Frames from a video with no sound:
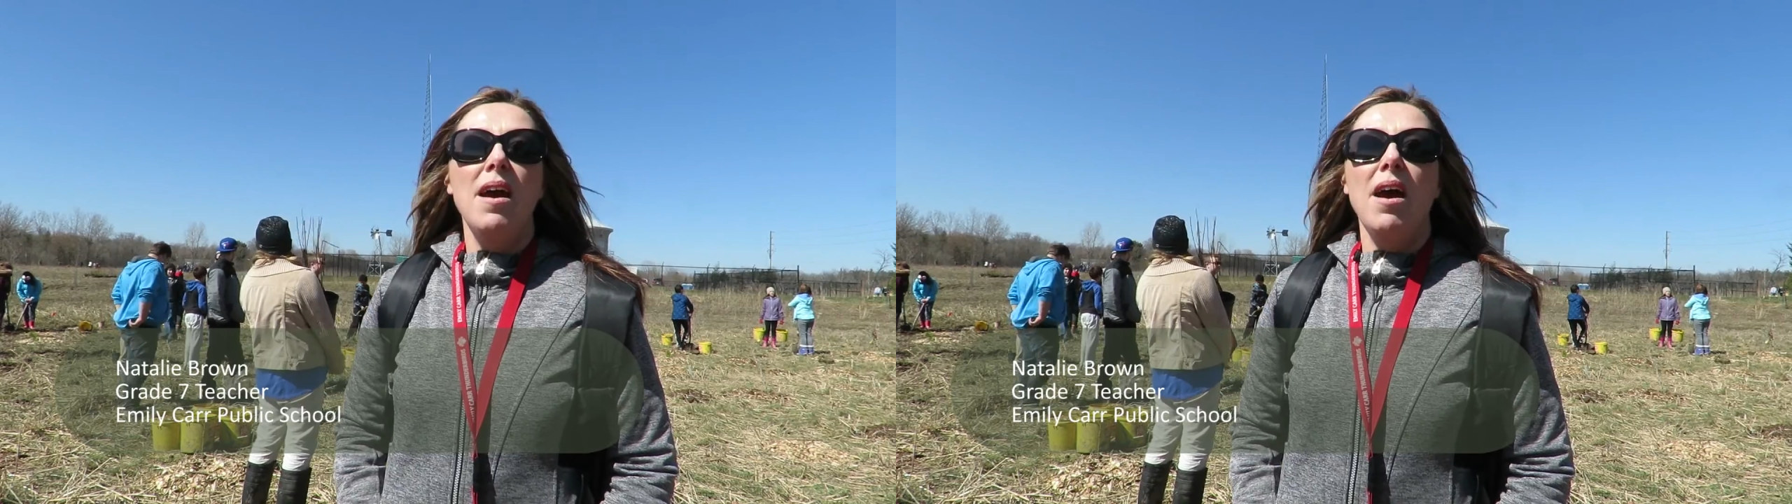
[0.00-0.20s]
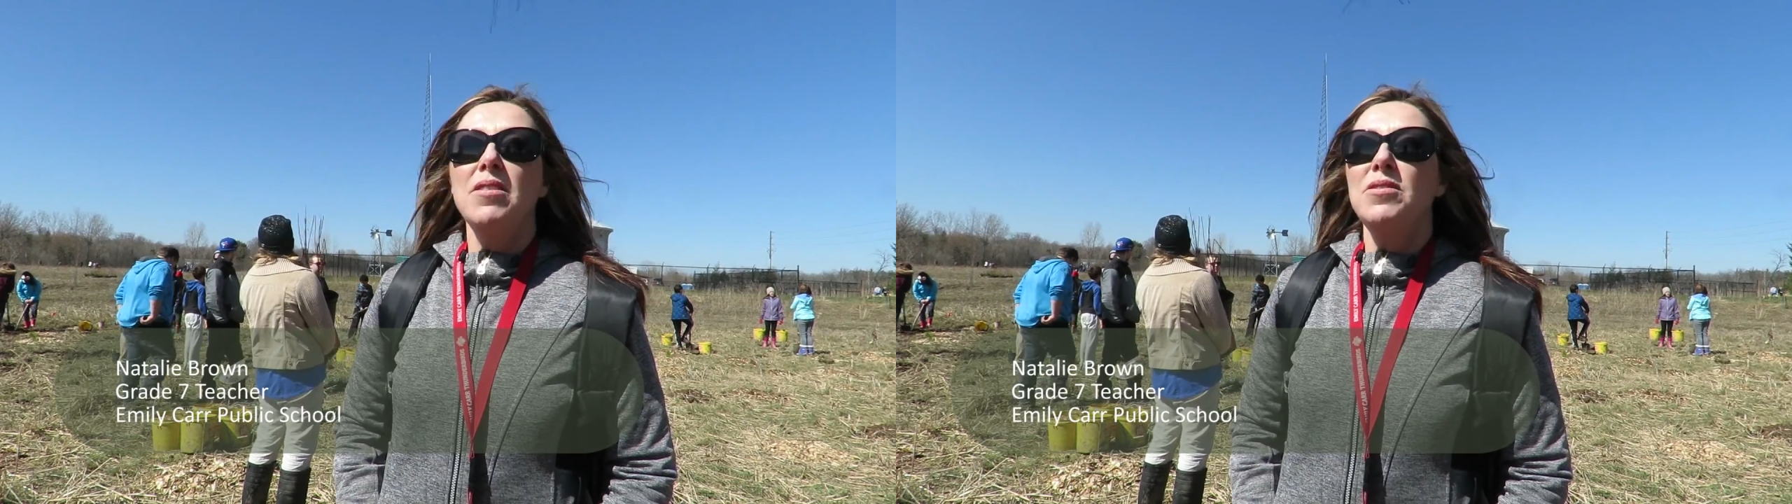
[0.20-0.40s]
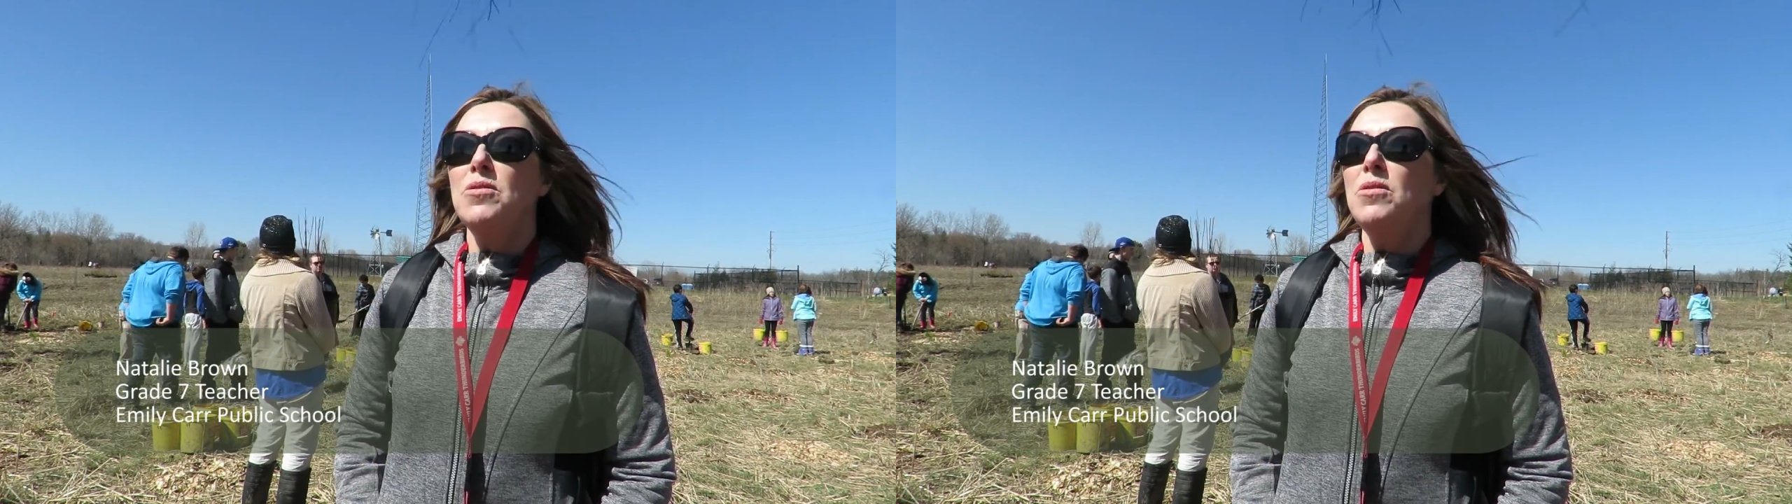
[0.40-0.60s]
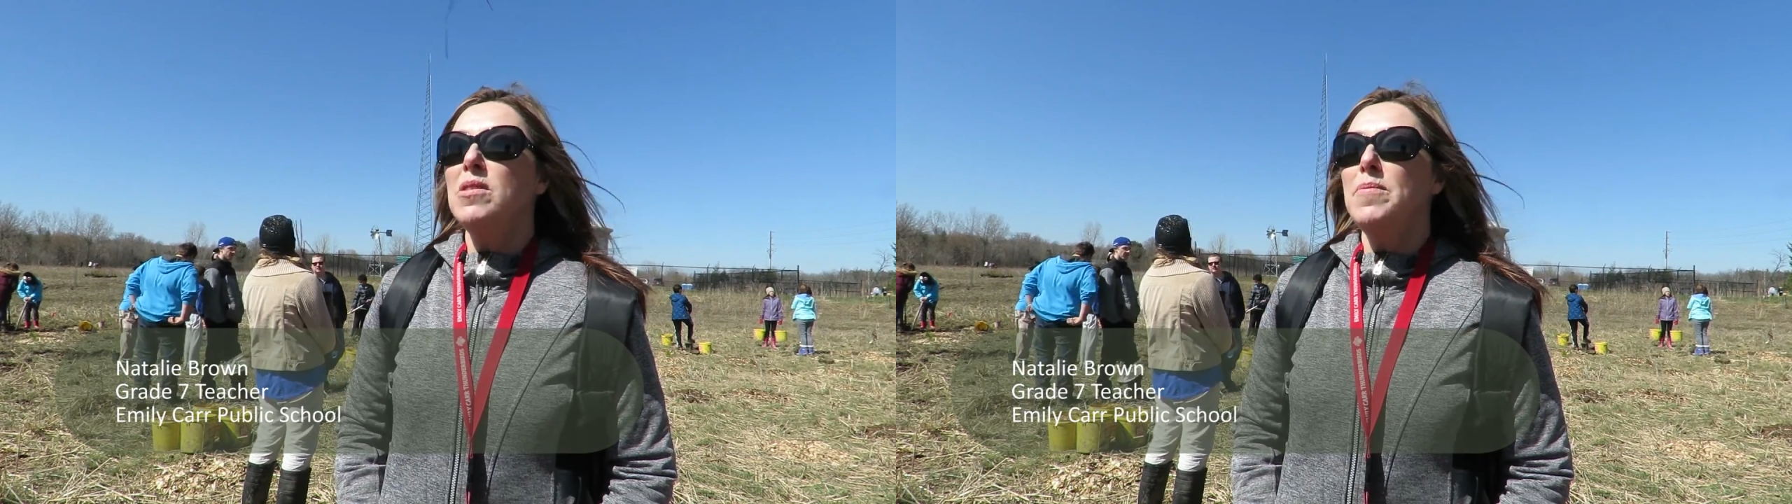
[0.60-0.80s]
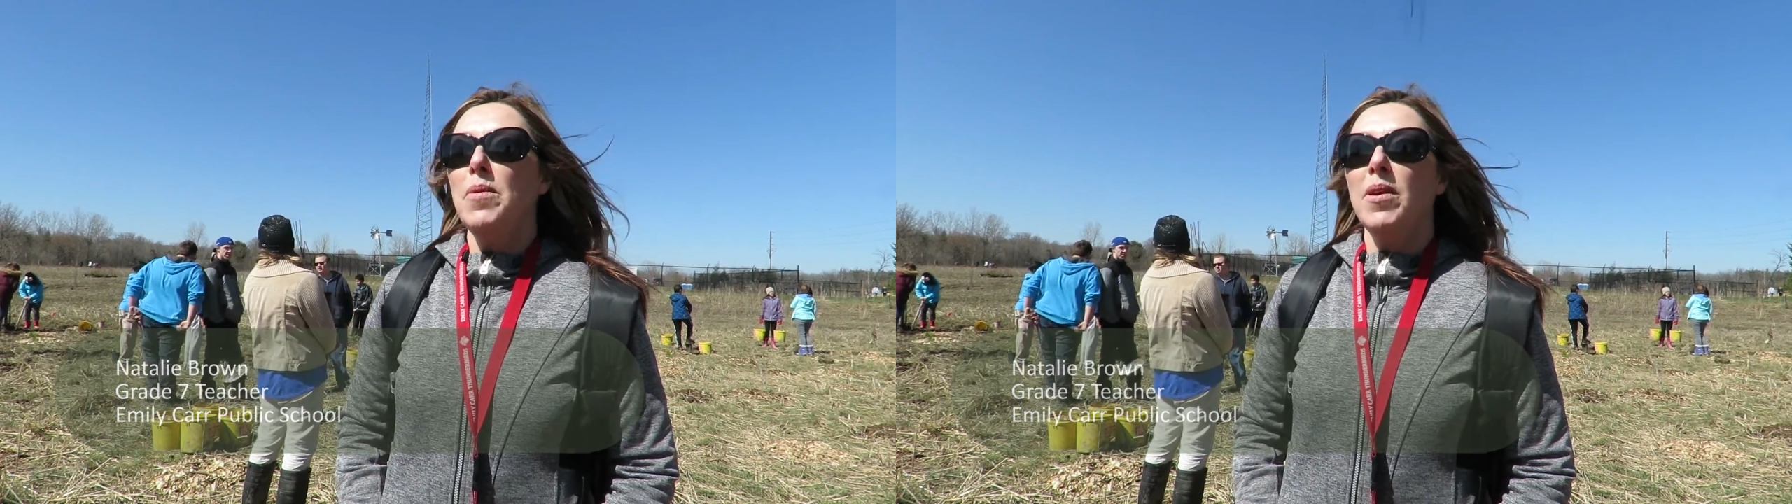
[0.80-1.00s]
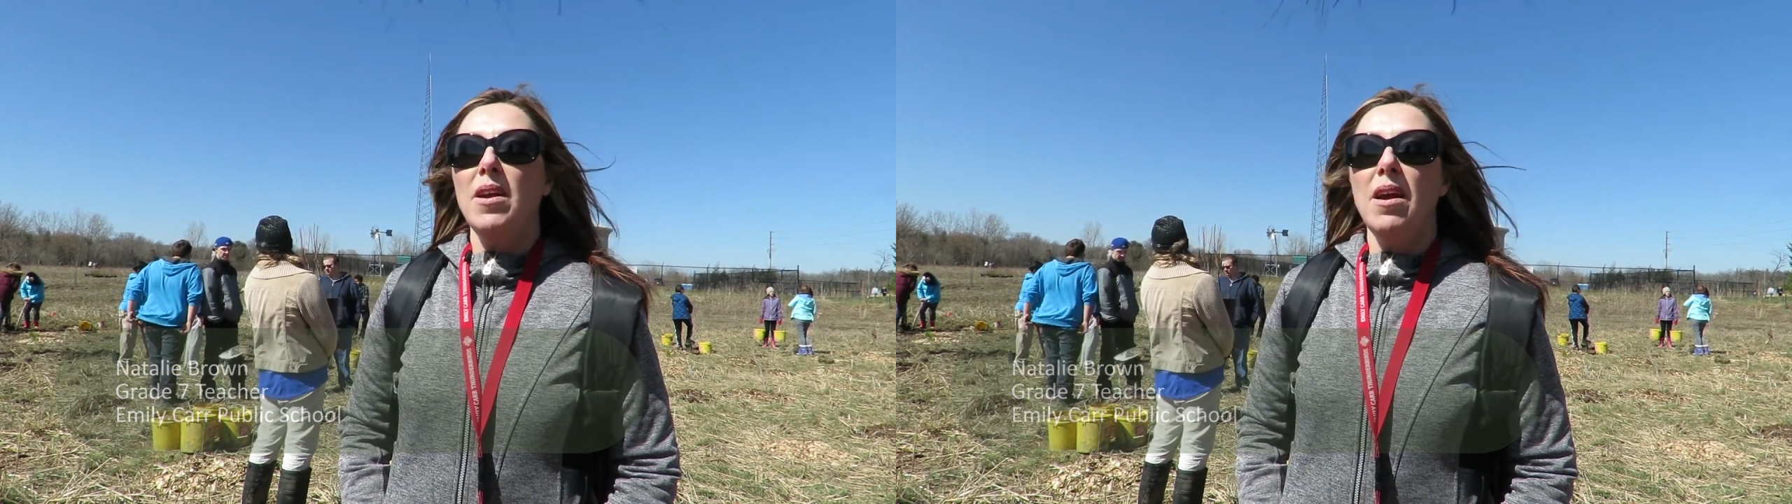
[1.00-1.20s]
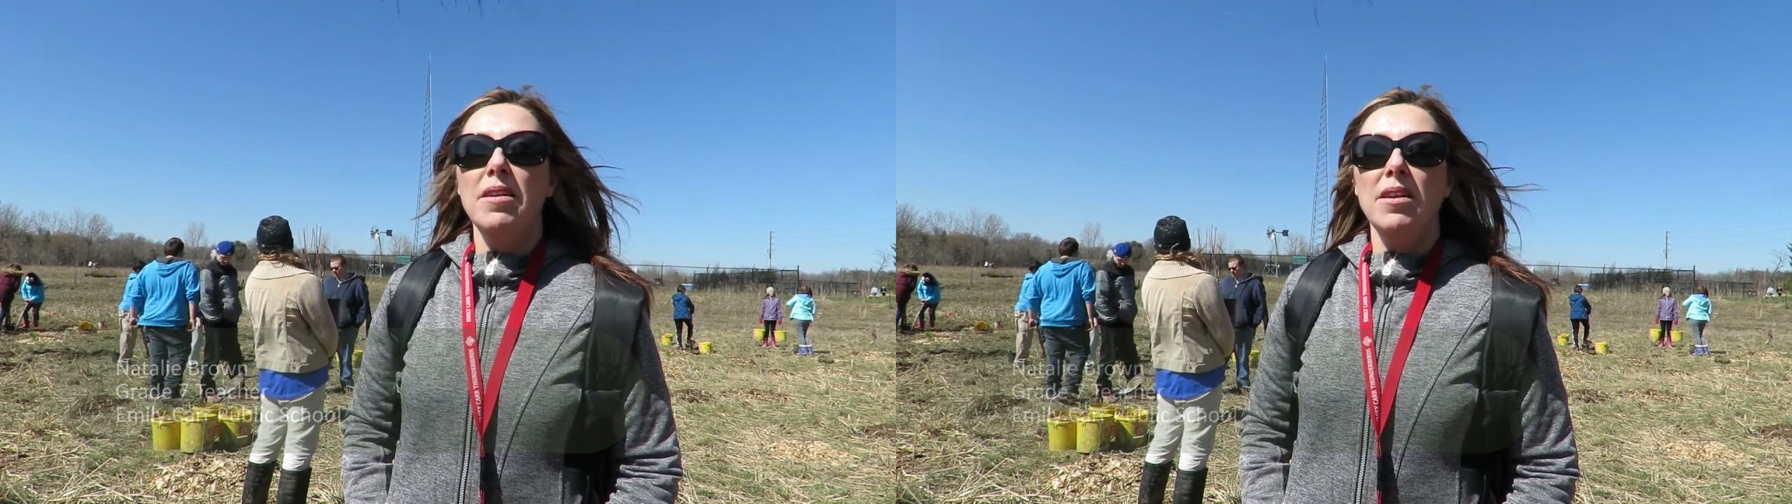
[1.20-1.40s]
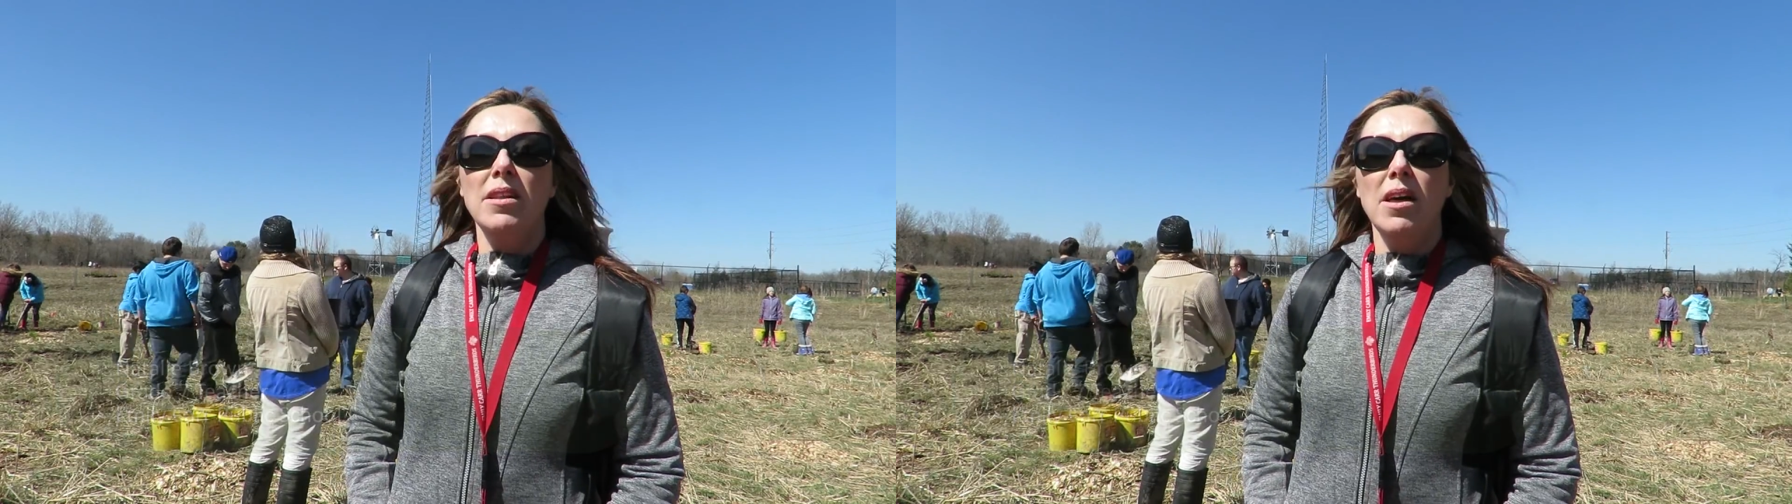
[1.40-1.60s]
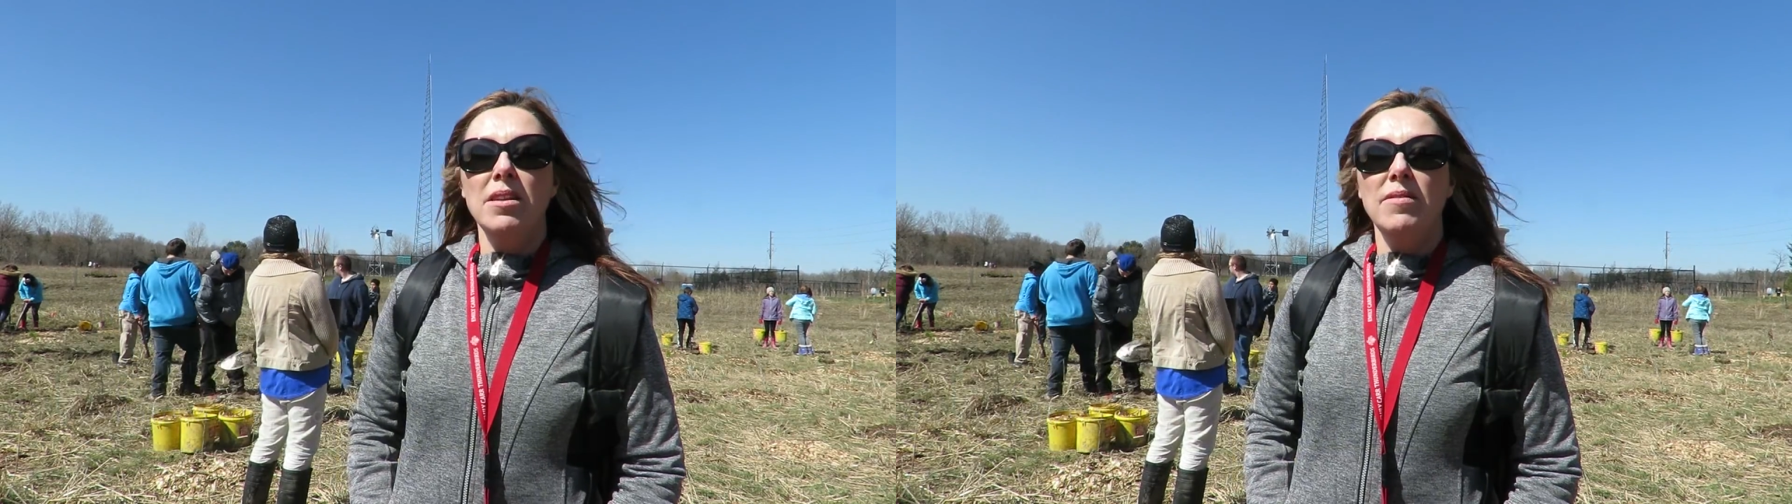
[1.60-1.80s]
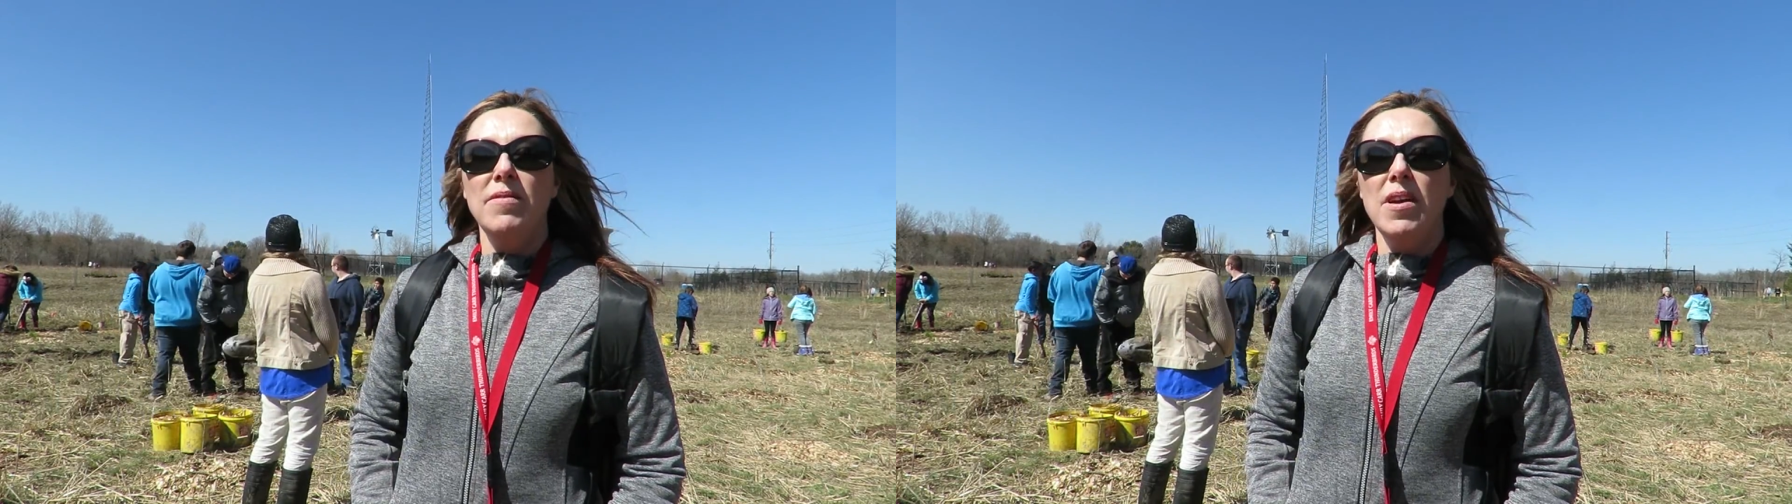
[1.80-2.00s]
Our school has been working hard on a lot
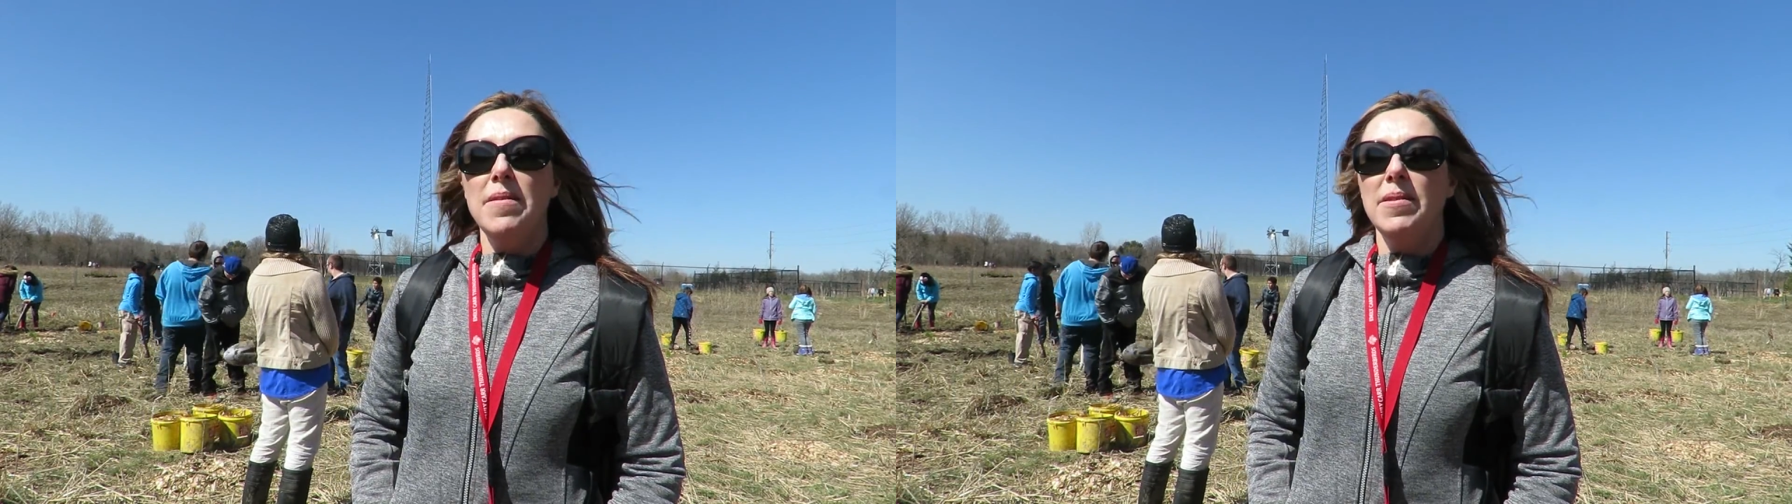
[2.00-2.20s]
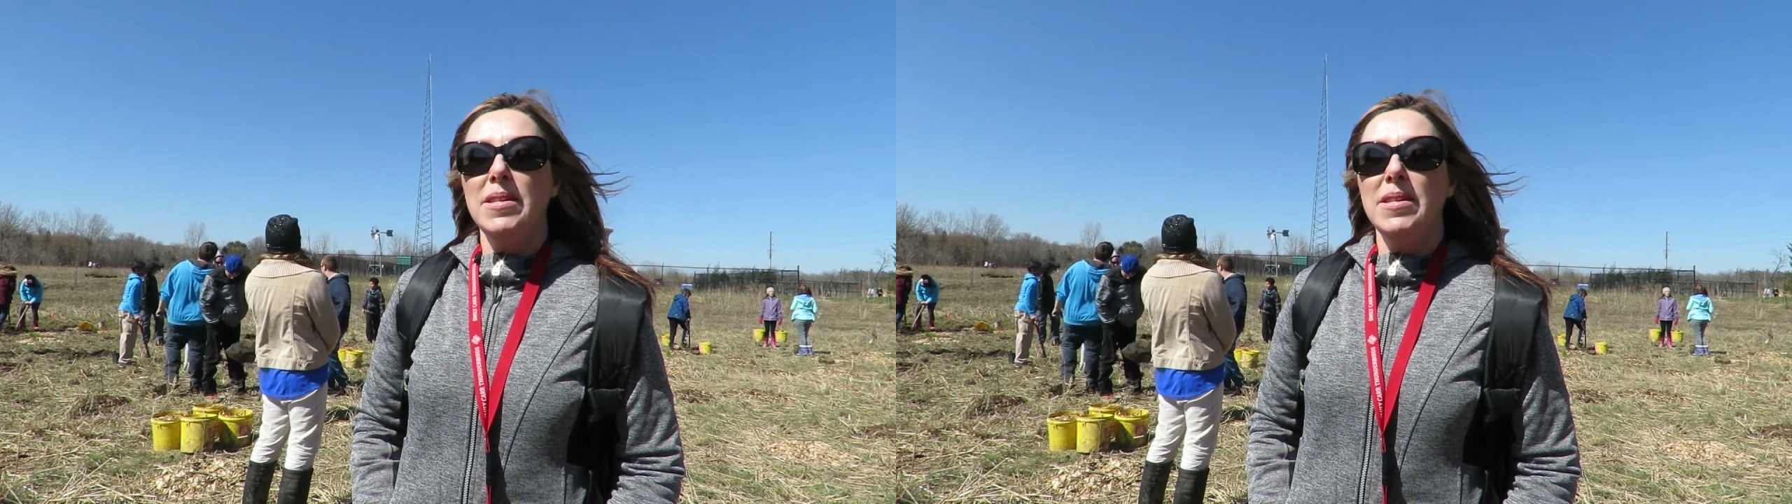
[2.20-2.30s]
of uh,